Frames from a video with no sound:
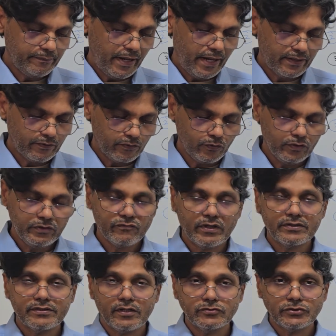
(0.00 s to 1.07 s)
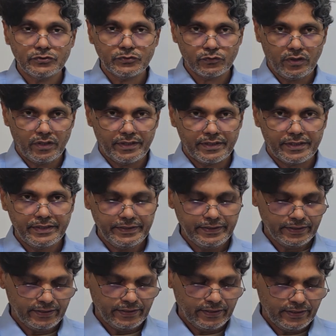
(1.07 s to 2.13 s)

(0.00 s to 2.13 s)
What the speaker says: bank loan 1,200.